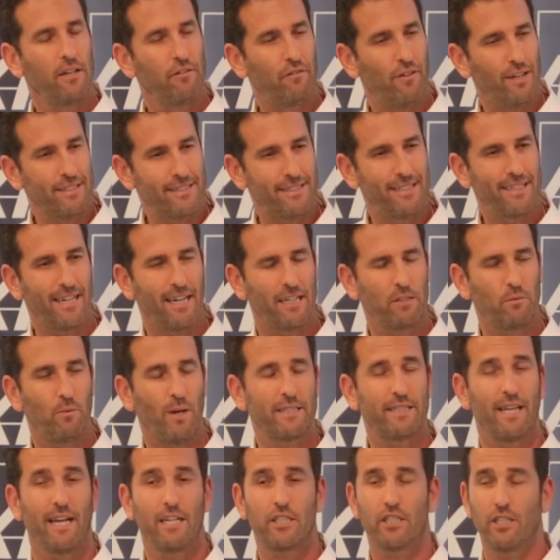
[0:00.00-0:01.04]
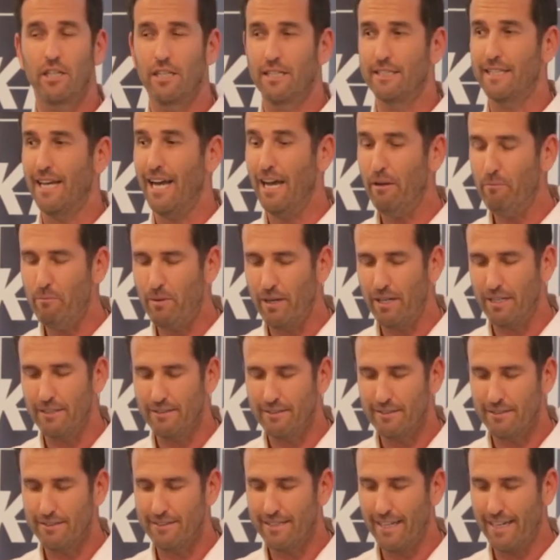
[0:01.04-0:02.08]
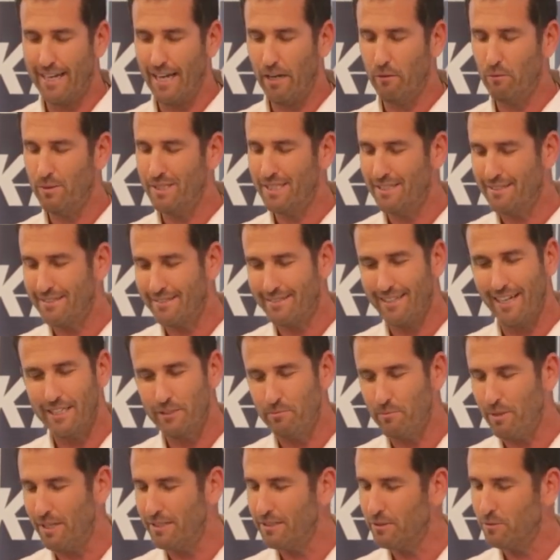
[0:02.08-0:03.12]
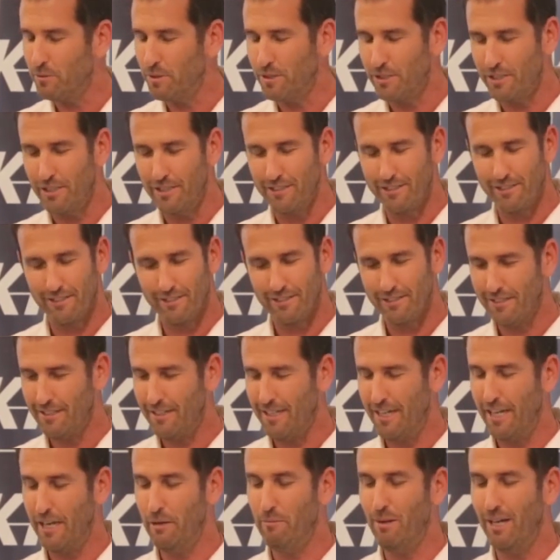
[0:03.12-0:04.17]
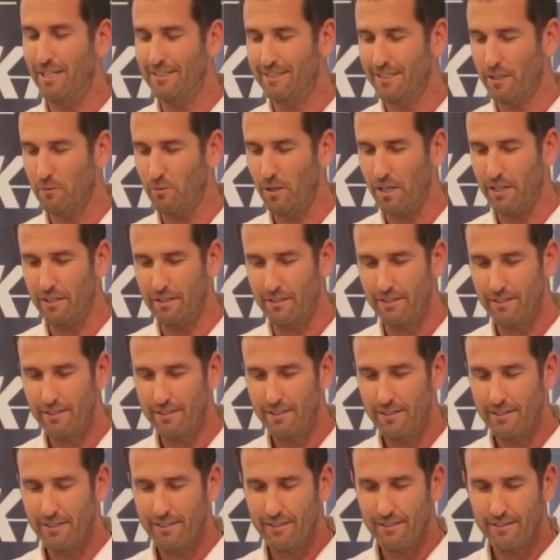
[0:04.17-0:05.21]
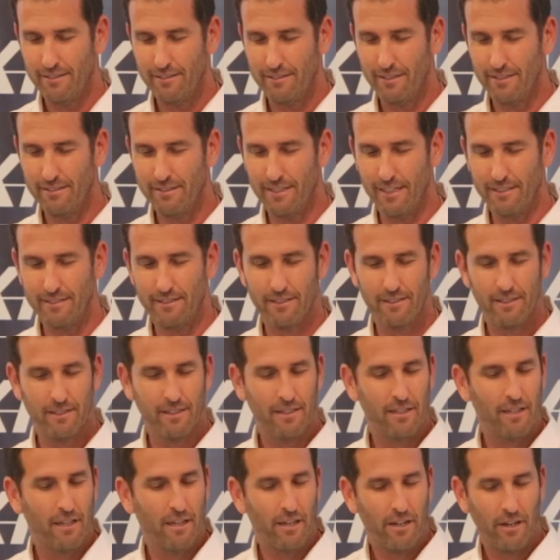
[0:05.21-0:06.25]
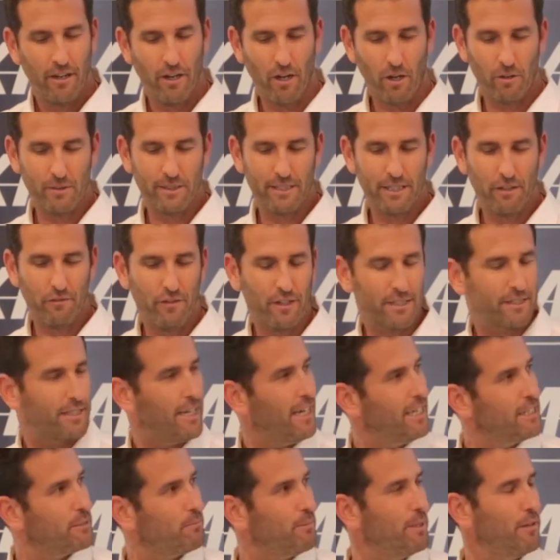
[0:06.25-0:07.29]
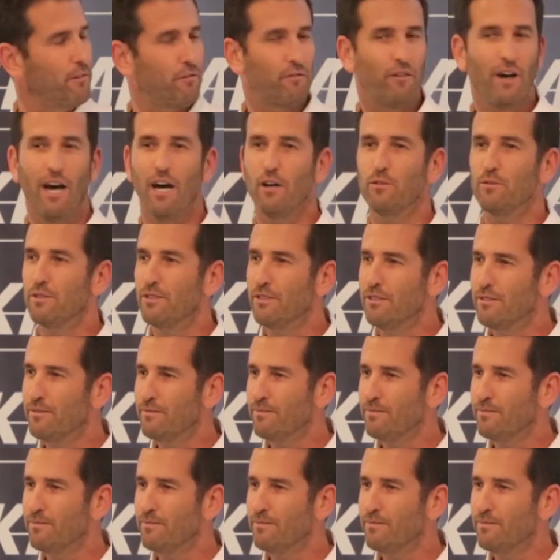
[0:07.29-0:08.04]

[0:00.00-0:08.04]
investigated what actually had happened, they came with this statement, which is an amazing one. They said, no defect has been found.